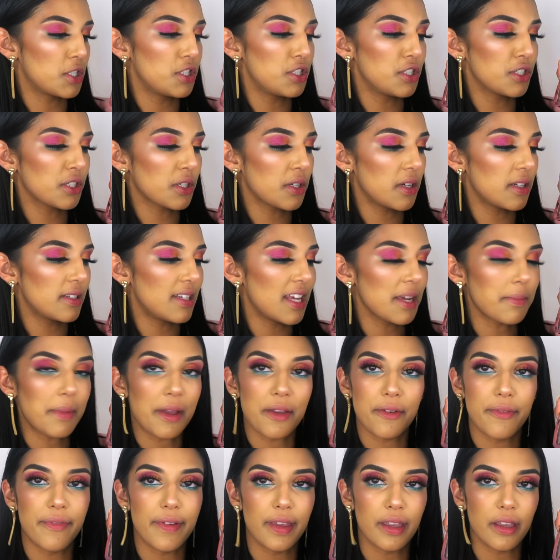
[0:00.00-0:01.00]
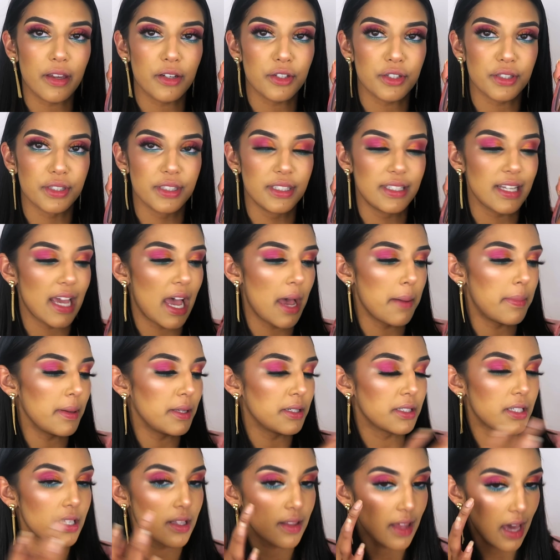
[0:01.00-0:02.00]
I'm actually just going to take my finger and just dab
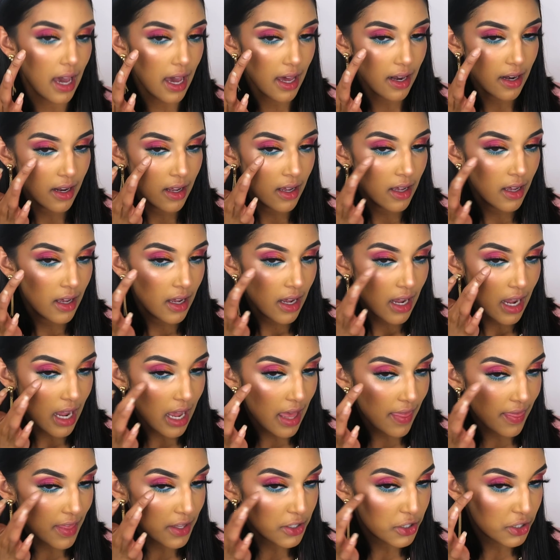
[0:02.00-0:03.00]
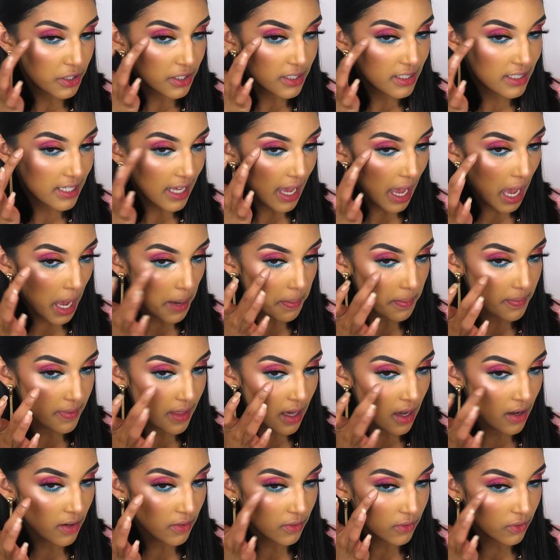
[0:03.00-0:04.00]
into that, and then just tap
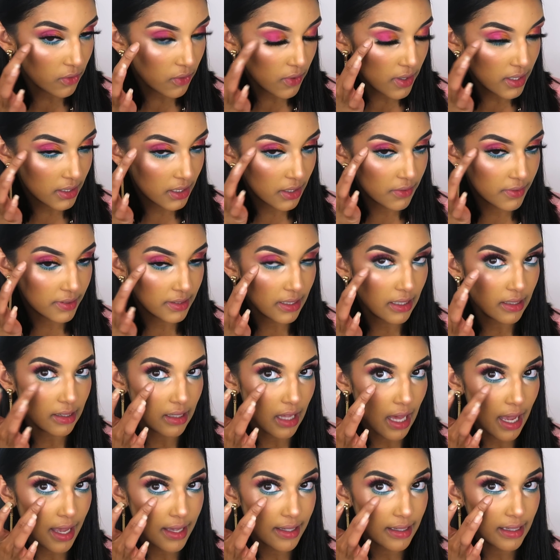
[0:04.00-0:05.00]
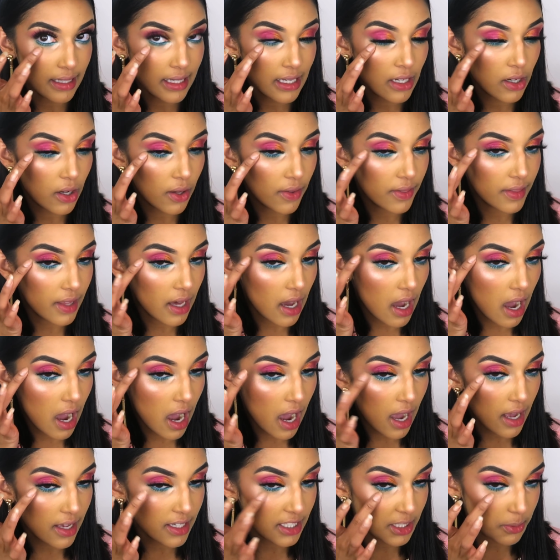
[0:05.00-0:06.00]
that really, really lightly on the
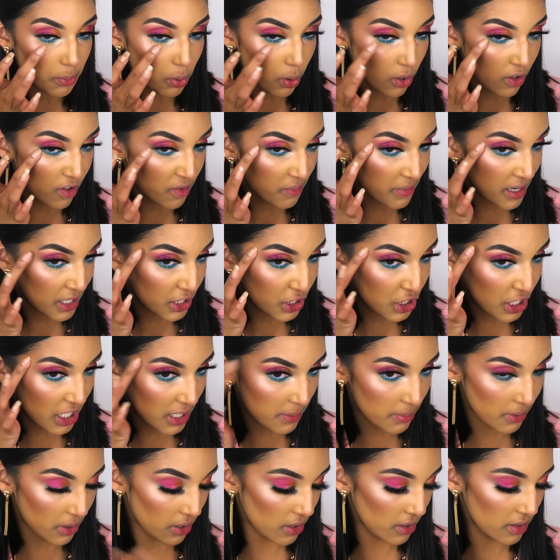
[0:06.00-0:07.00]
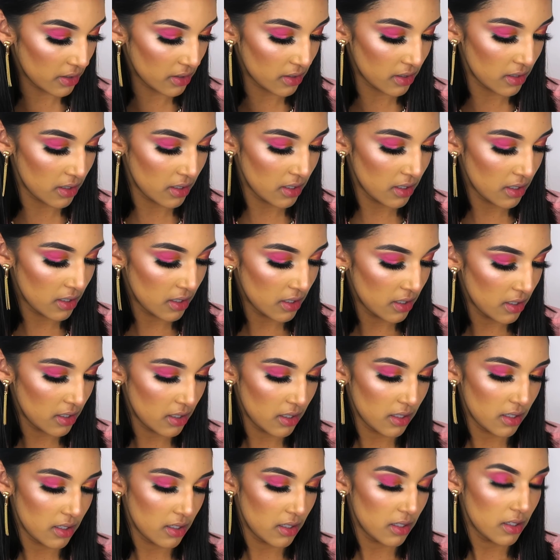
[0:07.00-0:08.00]
highest point of my cheekbone.
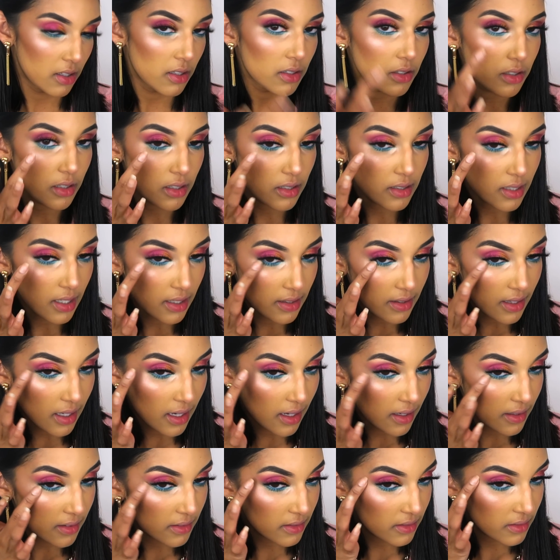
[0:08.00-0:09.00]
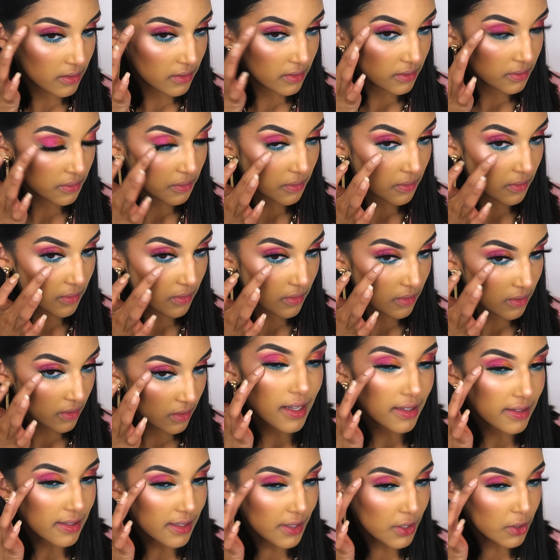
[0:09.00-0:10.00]
Just like that.
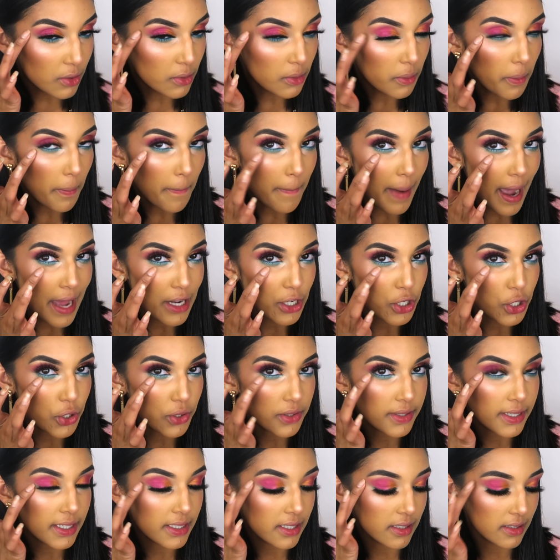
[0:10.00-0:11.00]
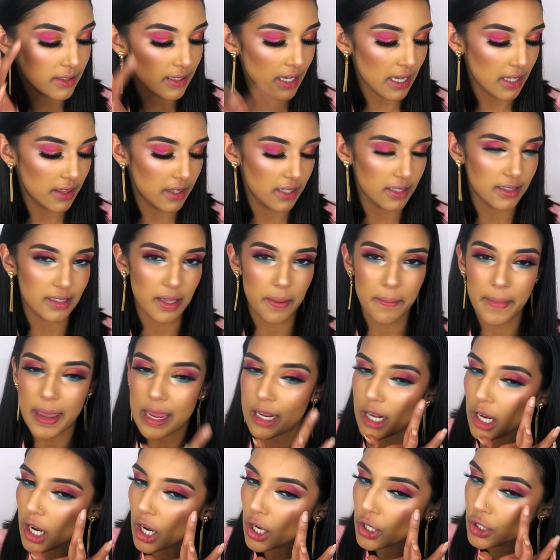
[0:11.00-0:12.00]
Little minute details like this that
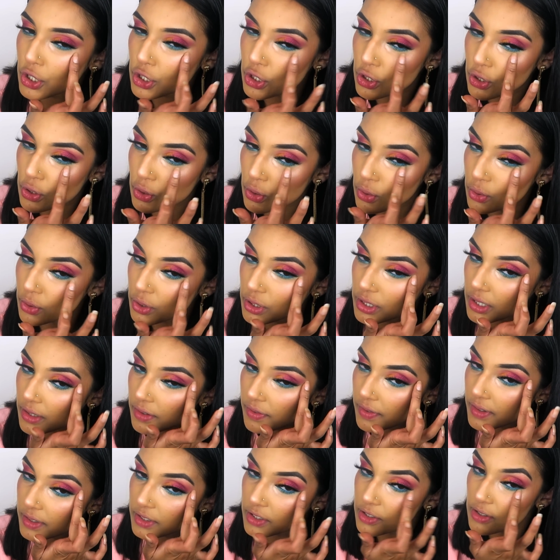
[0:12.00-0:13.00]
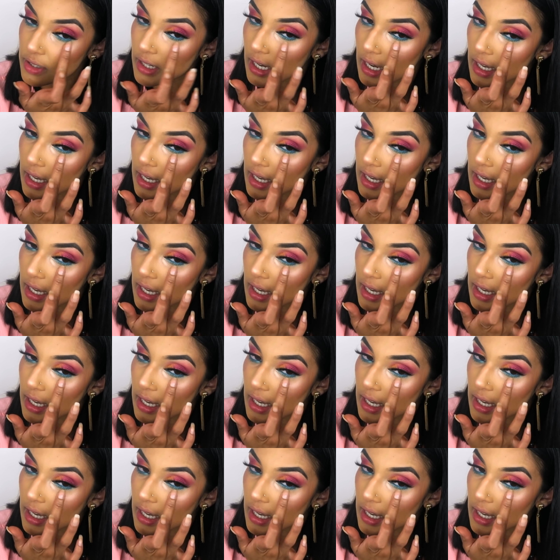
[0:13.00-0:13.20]
make a huge difference, you